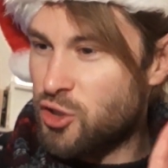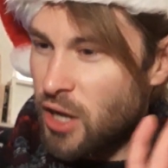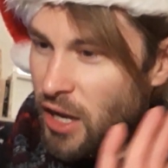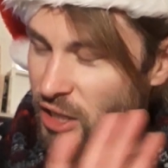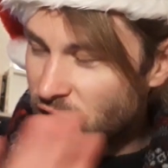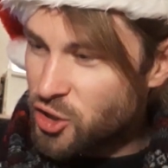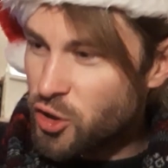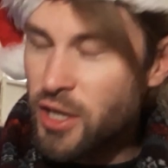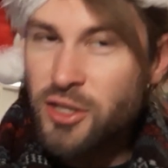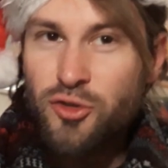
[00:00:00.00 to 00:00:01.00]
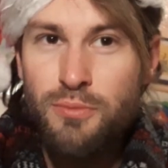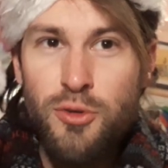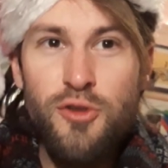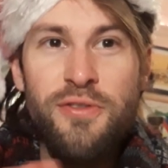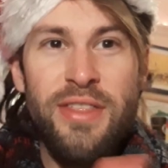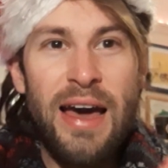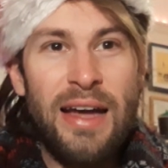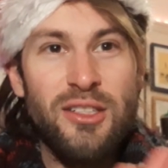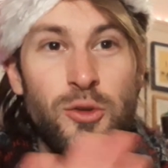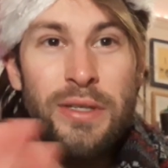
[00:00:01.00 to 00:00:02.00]
I try to remove
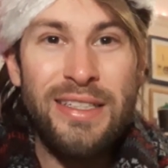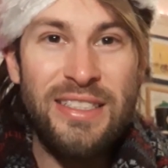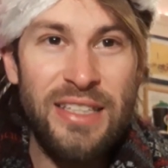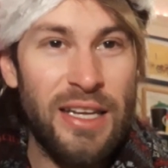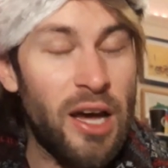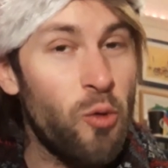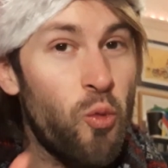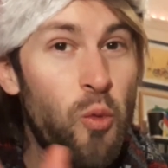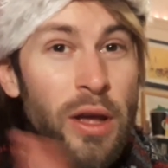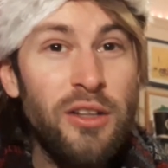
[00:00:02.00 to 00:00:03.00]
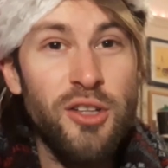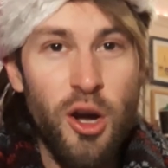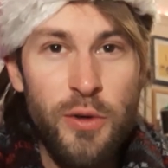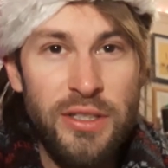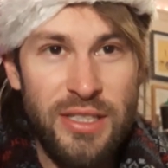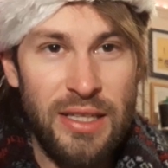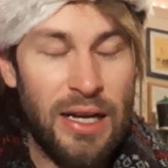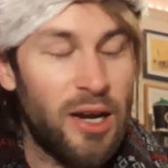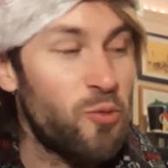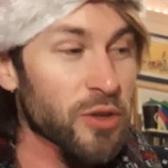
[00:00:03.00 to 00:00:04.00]
that to an extent. I will go into
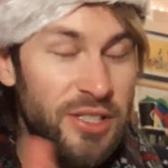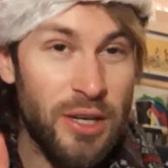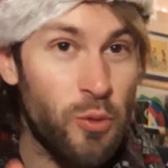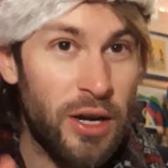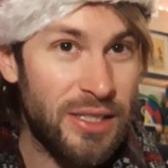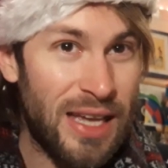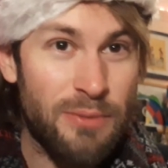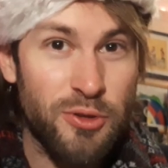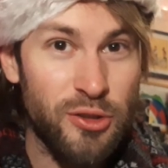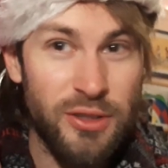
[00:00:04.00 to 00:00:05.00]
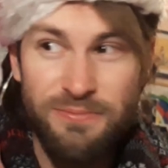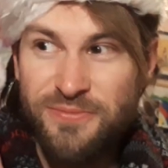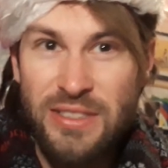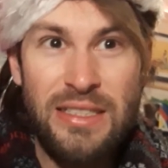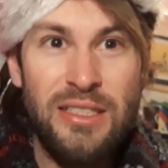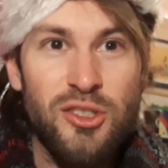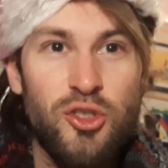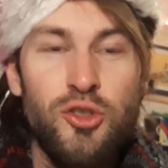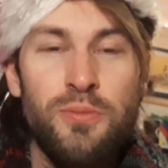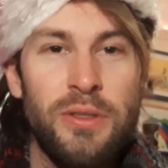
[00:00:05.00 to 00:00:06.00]
that. I will say why it's absolutely fucking
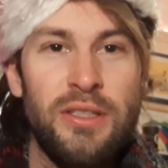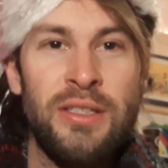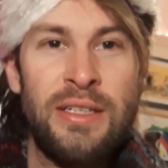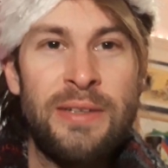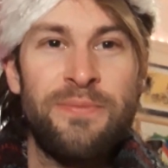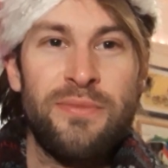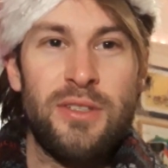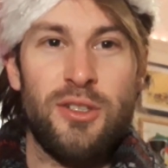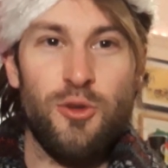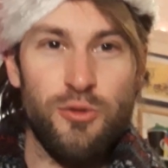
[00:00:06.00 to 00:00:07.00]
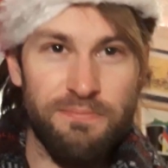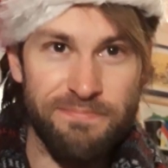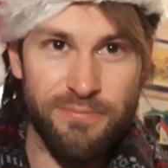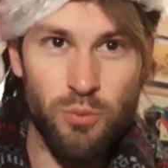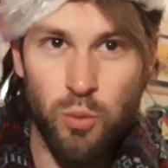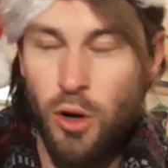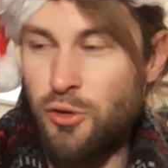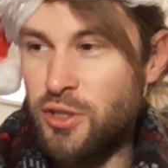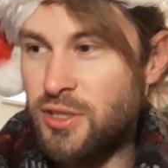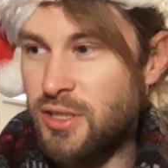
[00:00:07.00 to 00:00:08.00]
stupid, this whole woke
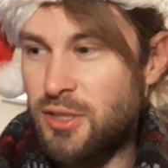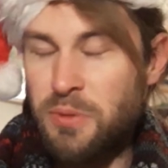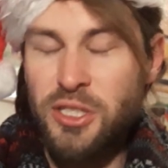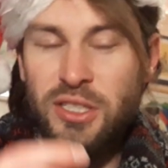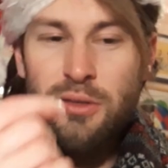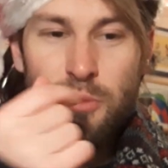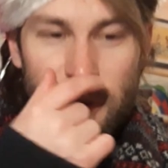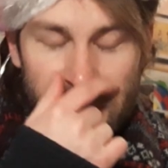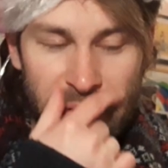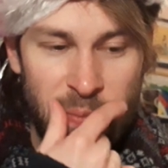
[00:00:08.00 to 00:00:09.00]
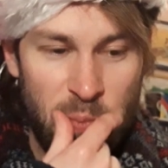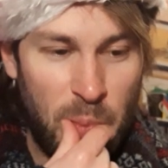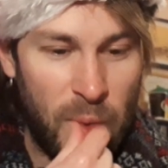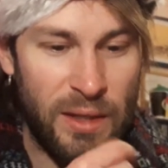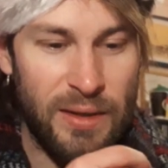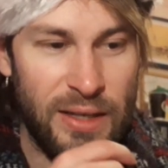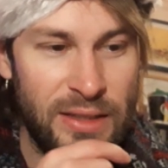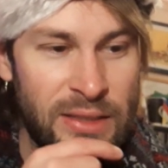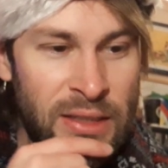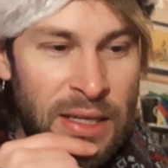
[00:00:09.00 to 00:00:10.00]
nonsense, especially in a movie like this.